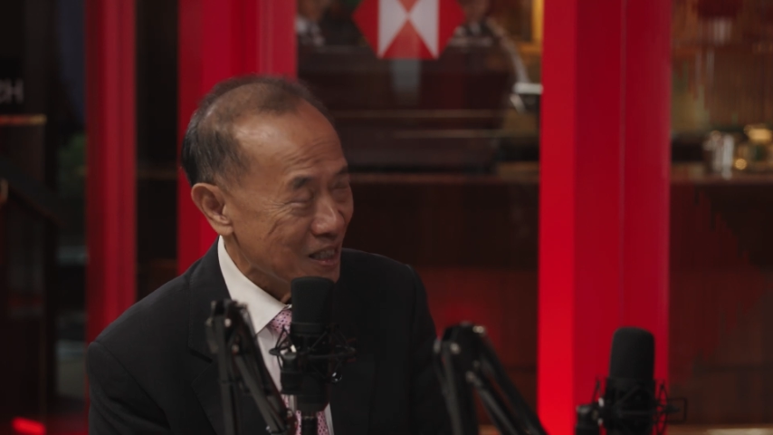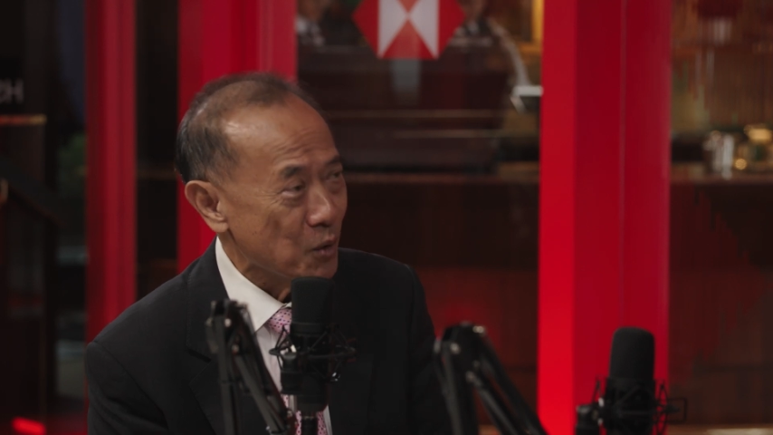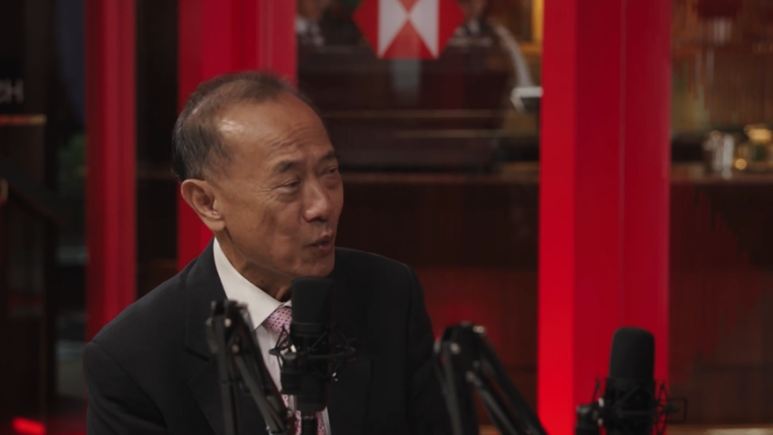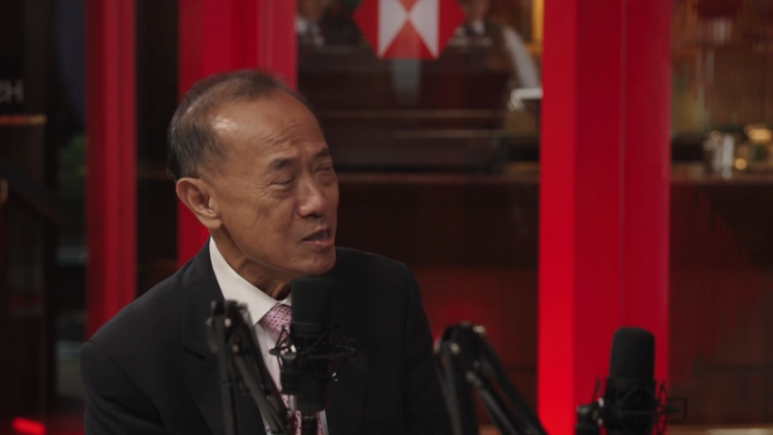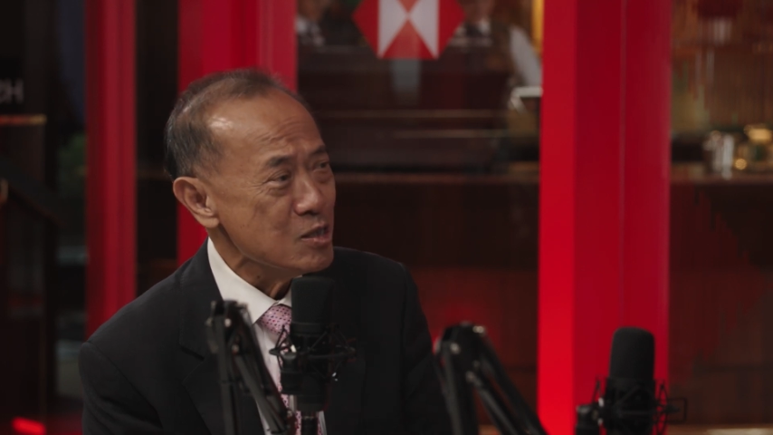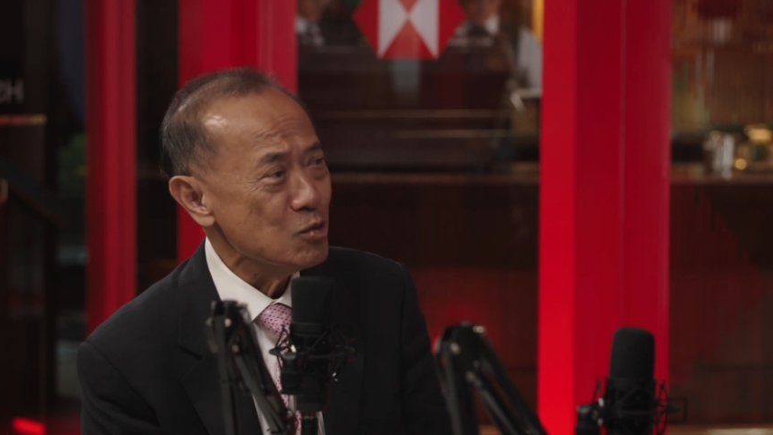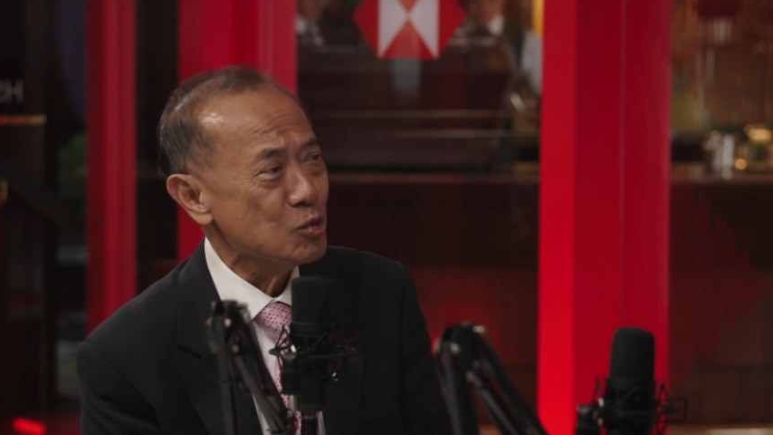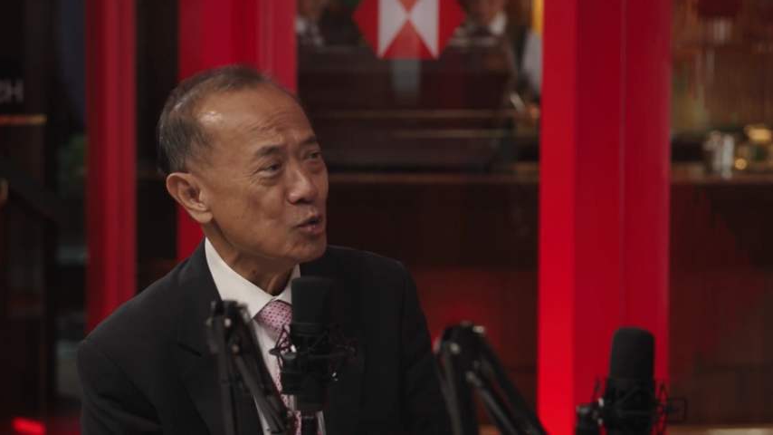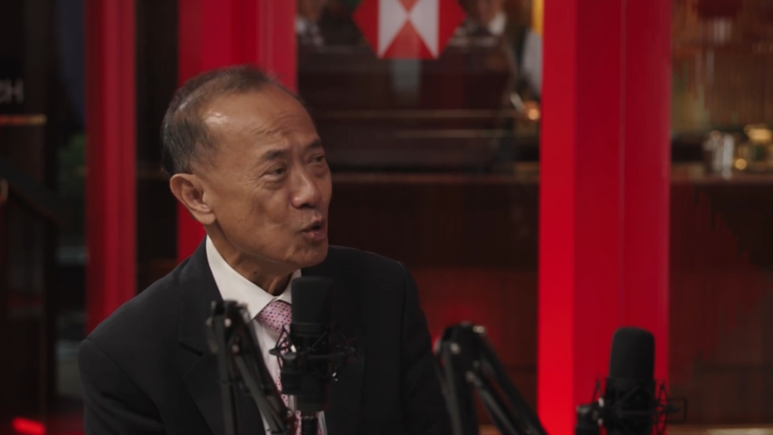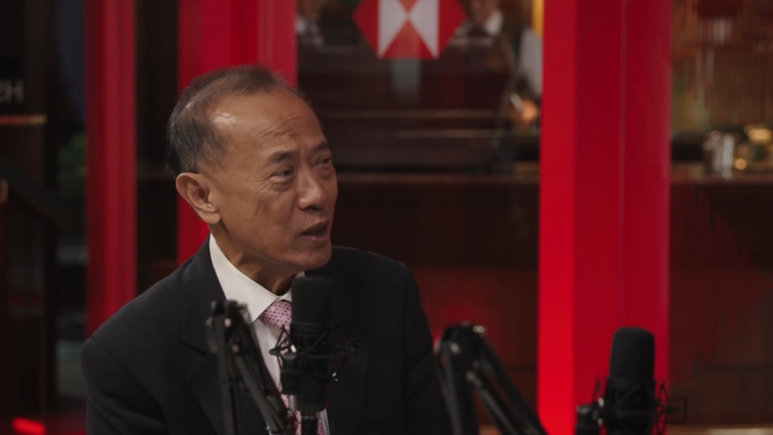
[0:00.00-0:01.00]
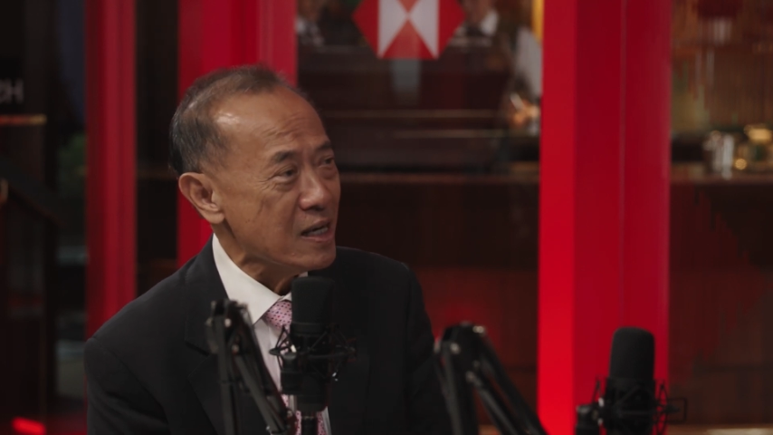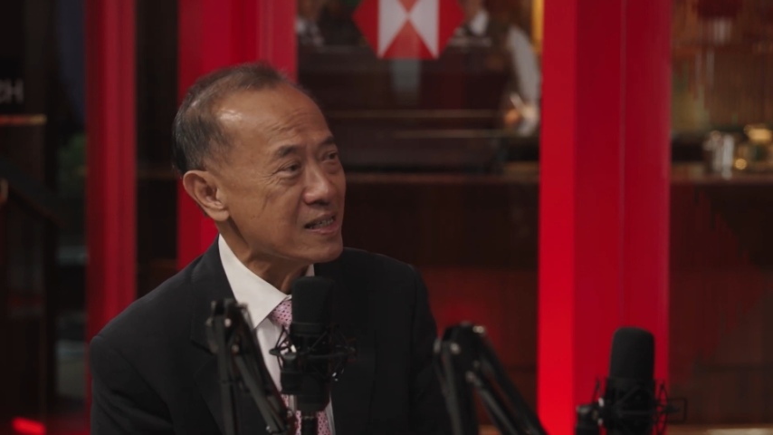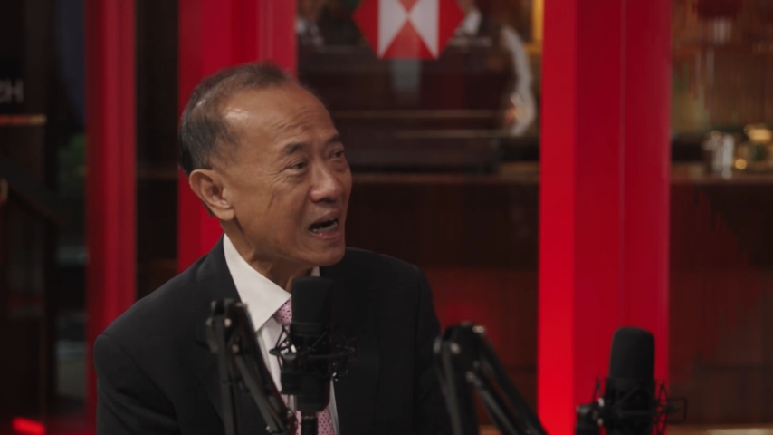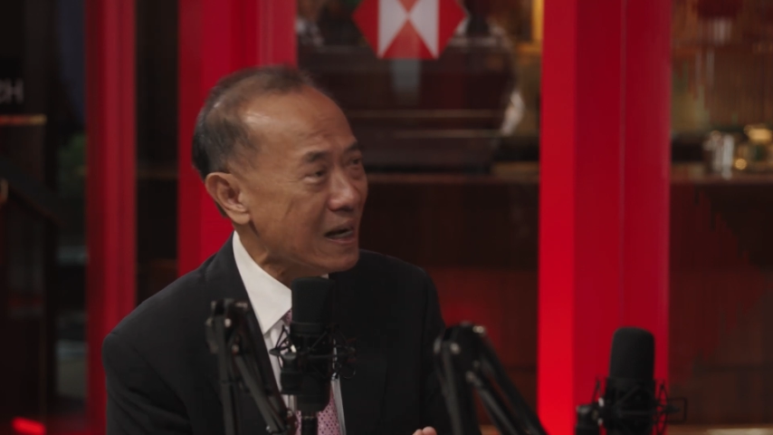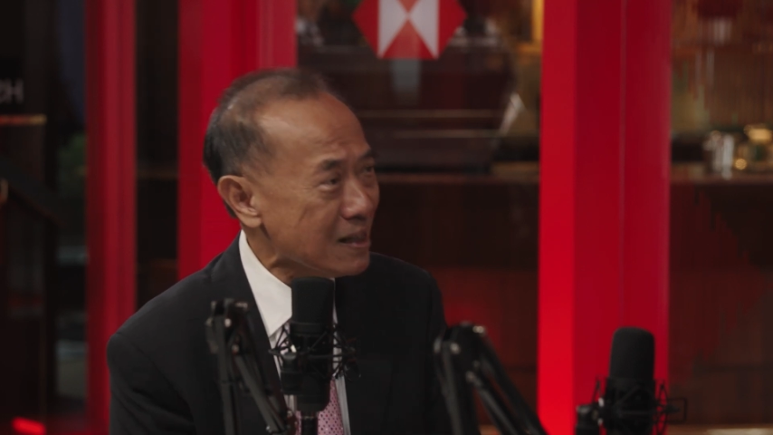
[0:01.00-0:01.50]
It wants you to know that
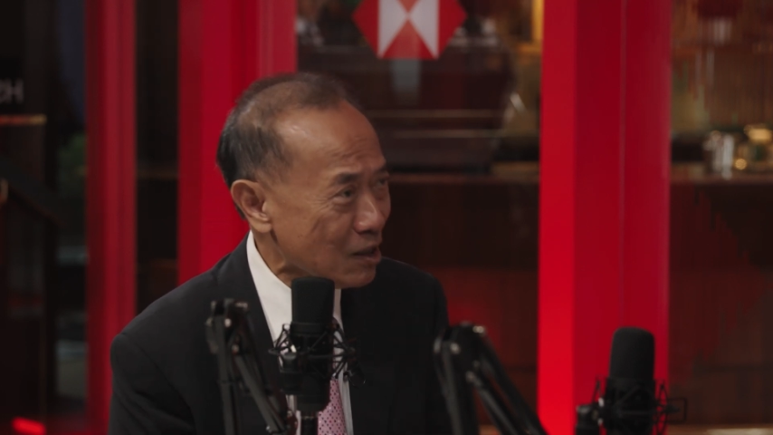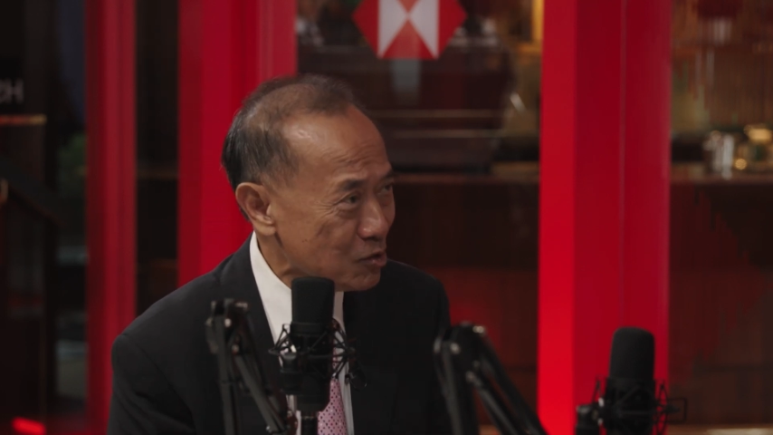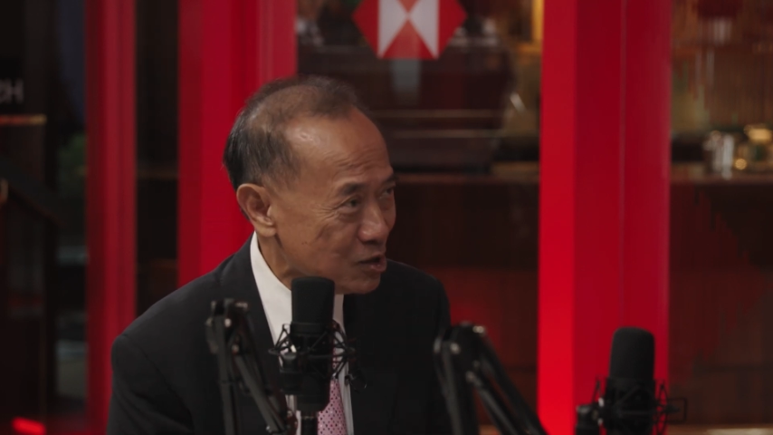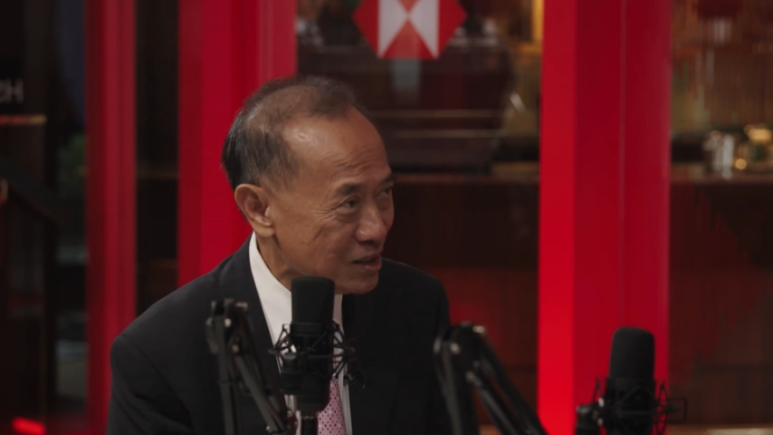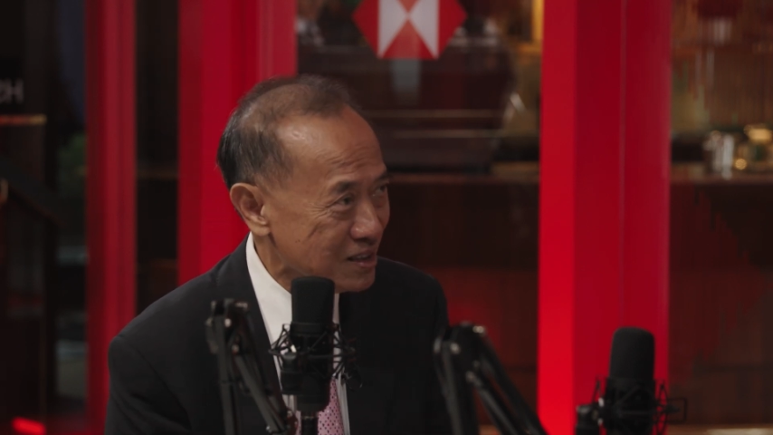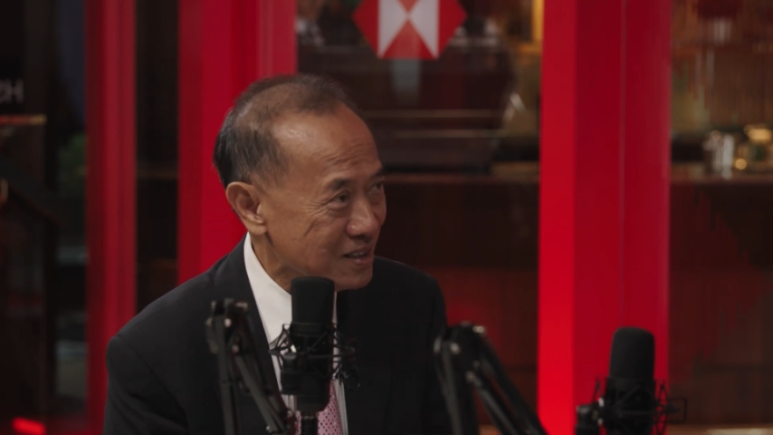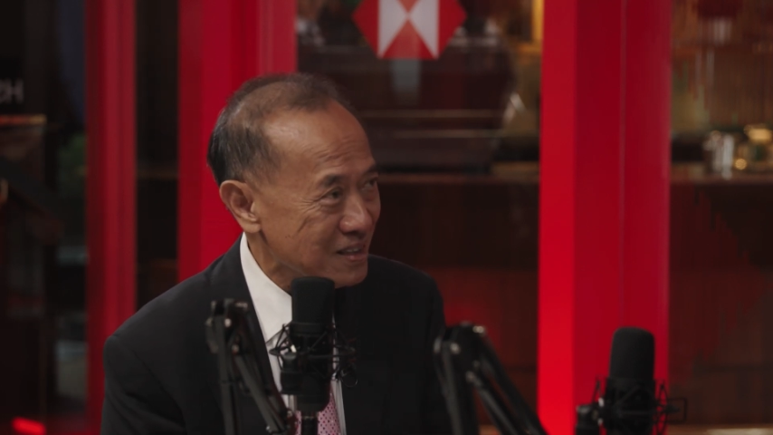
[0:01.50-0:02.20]
it's a high culture,